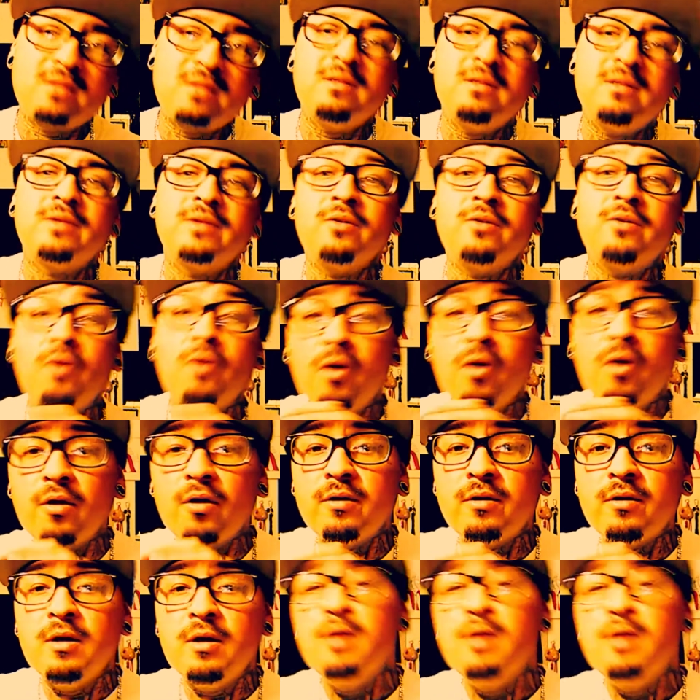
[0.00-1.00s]
acting like they're
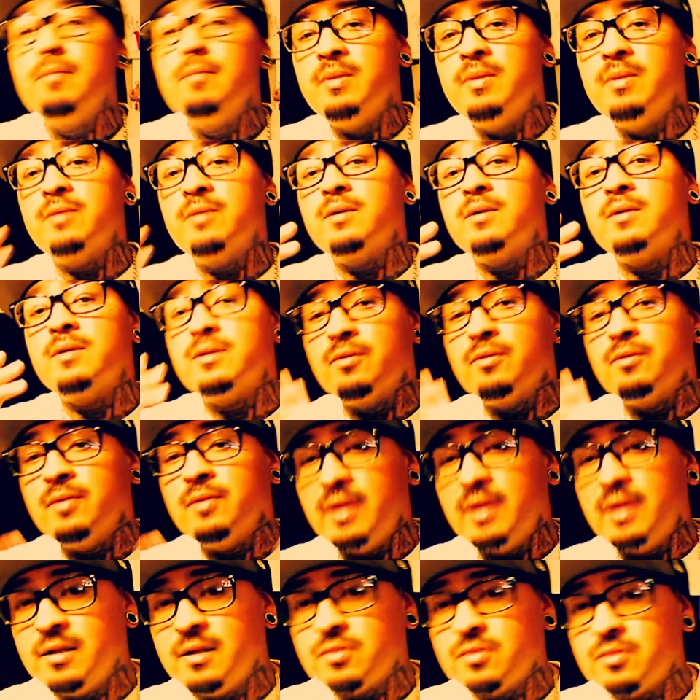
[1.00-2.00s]
hard, being like they're
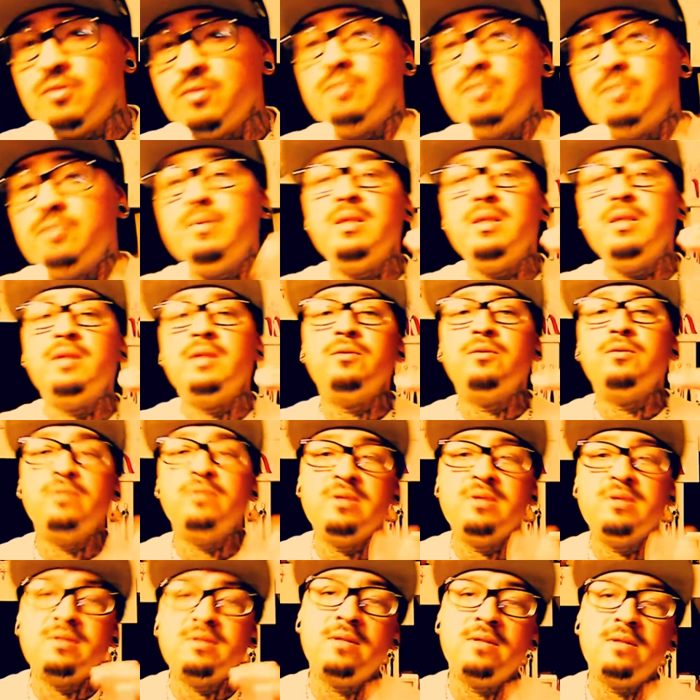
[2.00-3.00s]
gangsters, being that
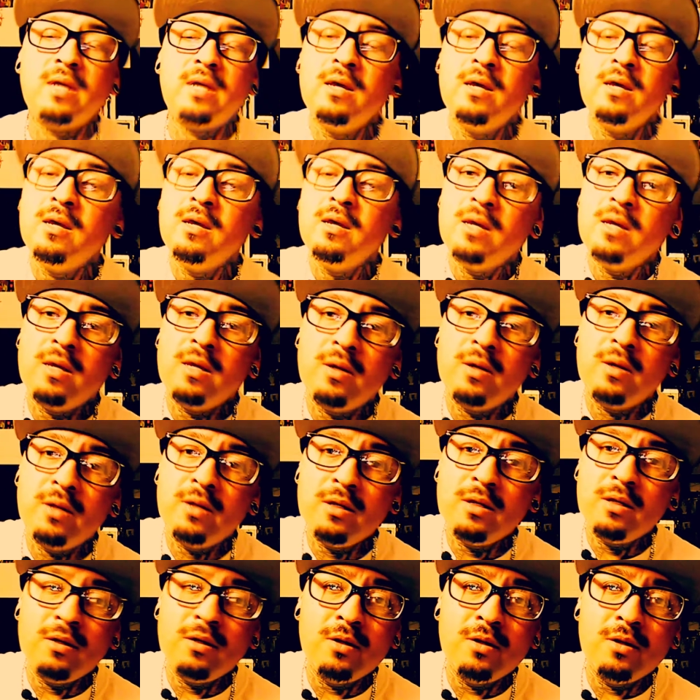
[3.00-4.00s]
they're this and that.
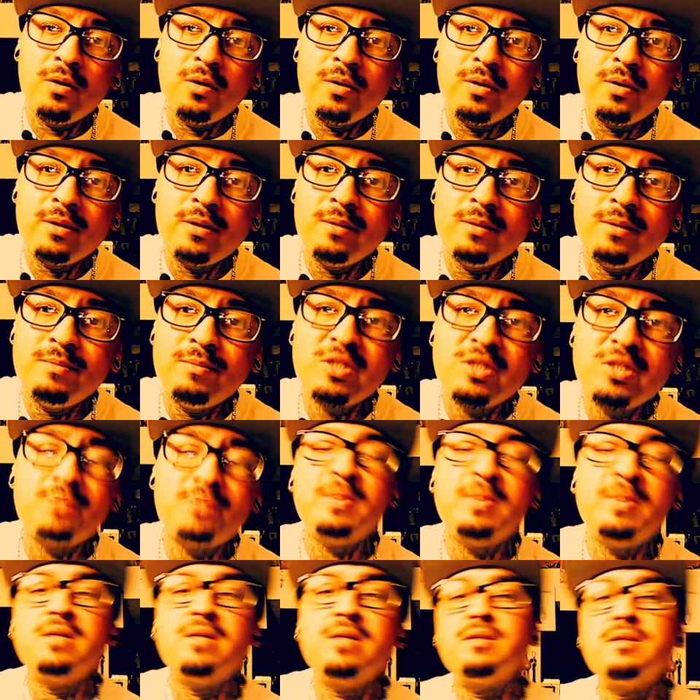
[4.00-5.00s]

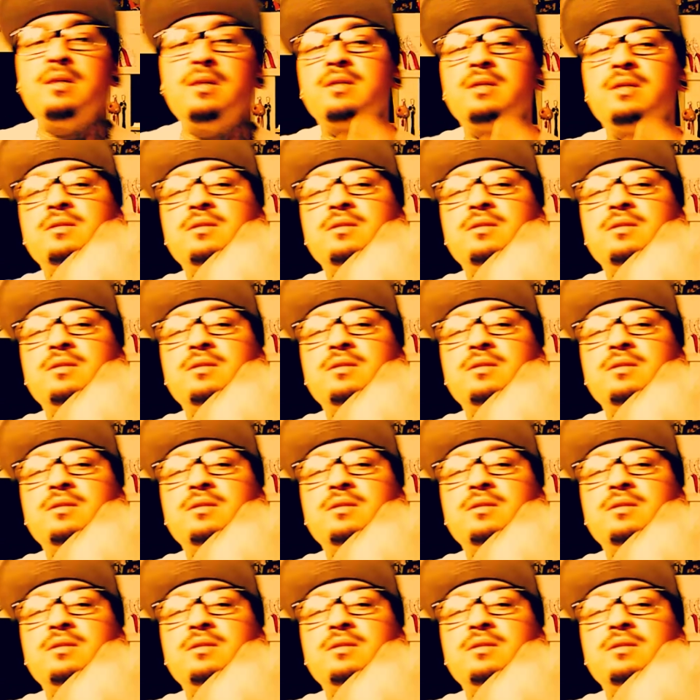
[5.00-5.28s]
Just because they